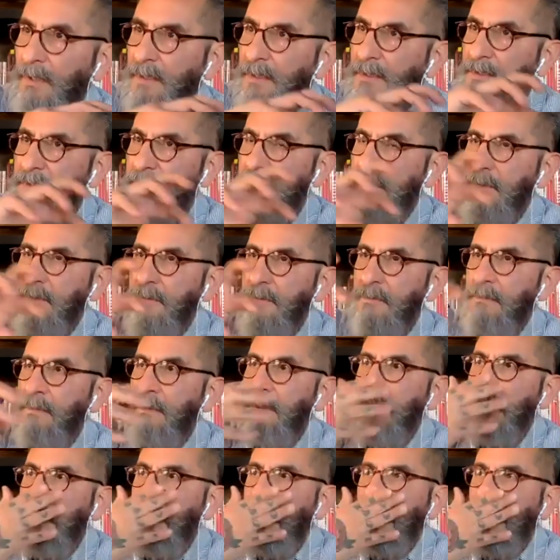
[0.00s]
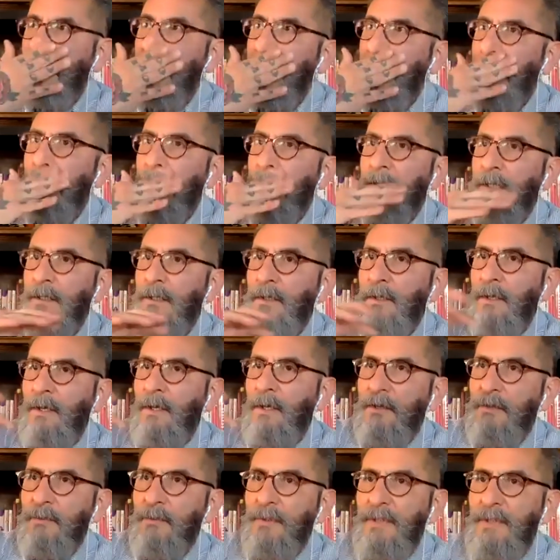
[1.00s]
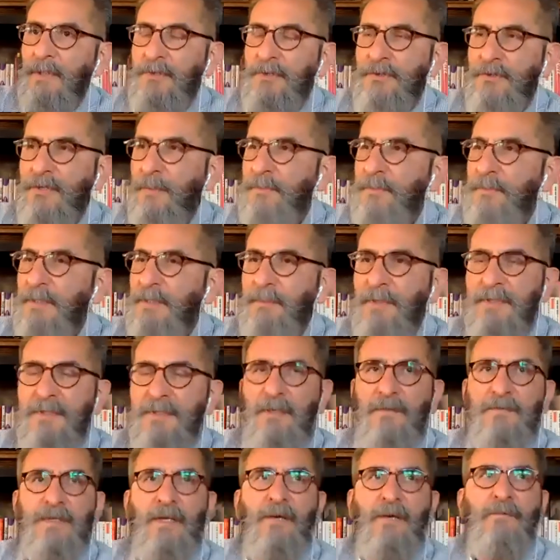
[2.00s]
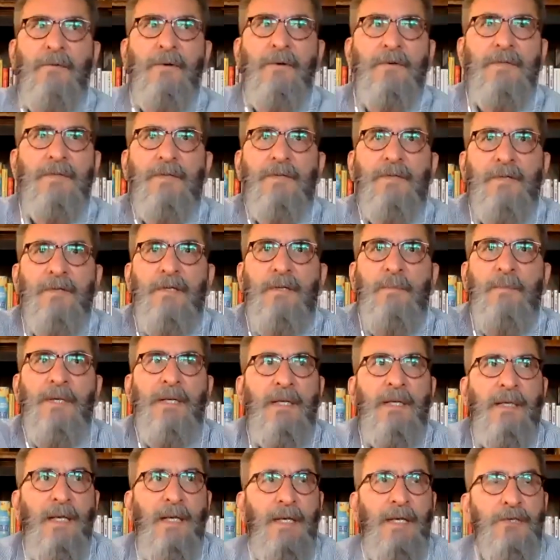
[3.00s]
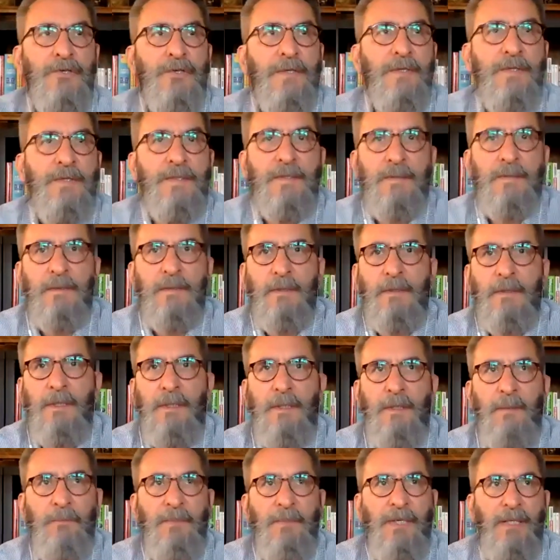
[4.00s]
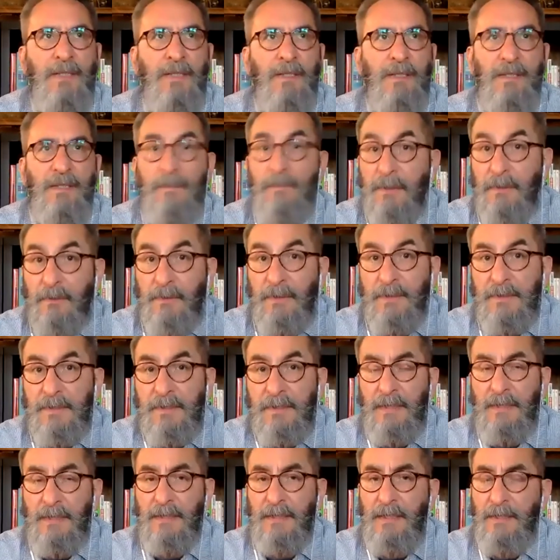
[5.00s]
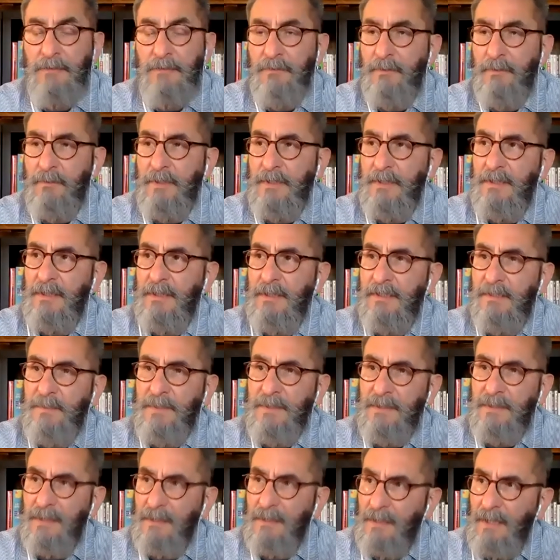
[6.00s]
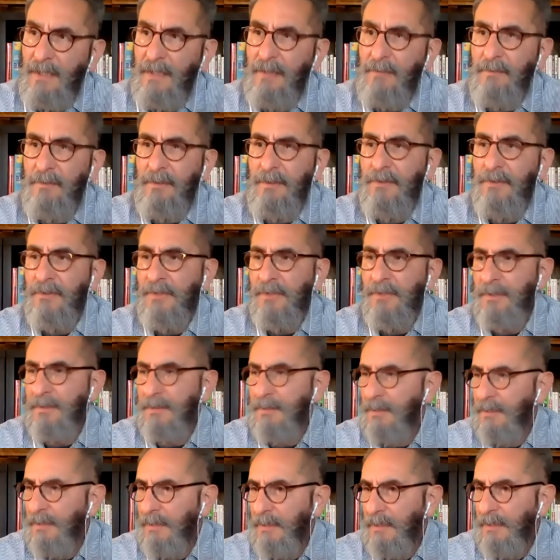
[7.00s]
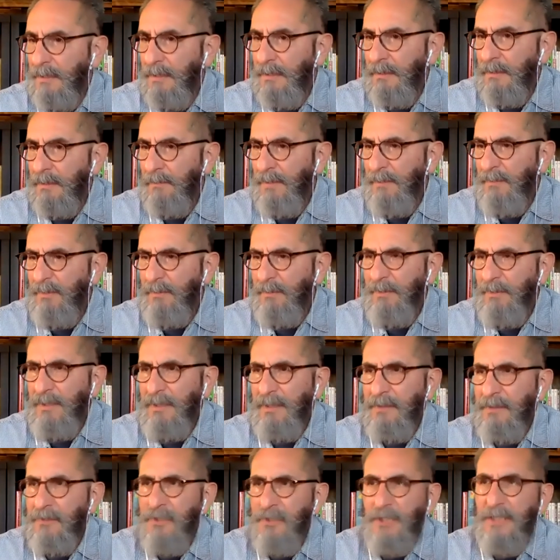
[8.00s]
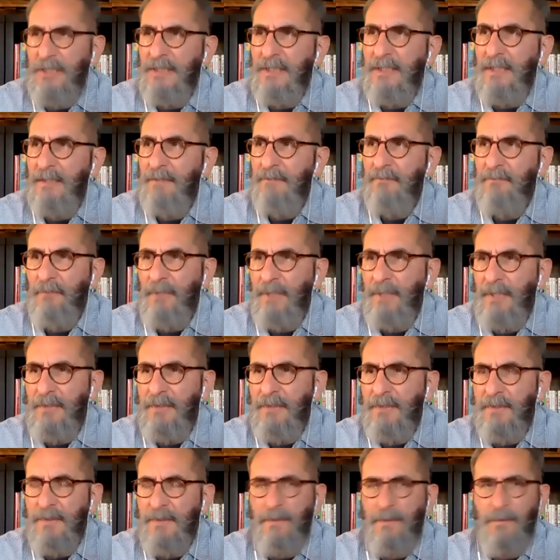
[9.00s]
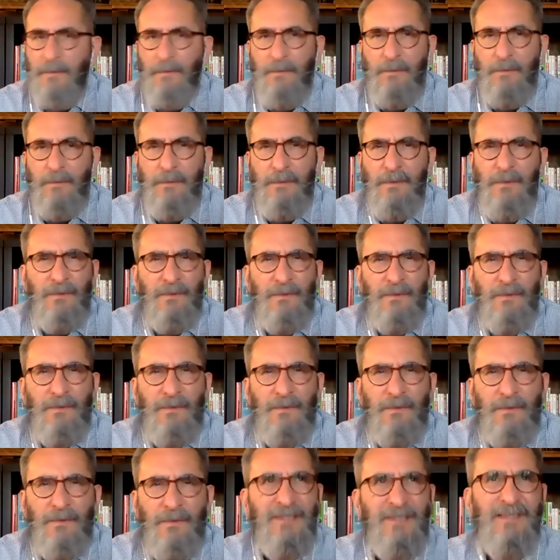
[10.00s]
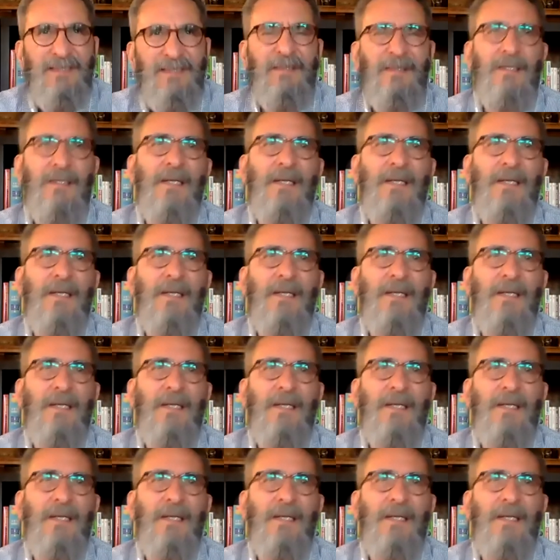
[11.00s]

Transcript: into all the relationships he must have suffered different humiliations uh, being an immigrant in a country where he didn't speak the language and maybe being cheated out of wages or who knows whatever just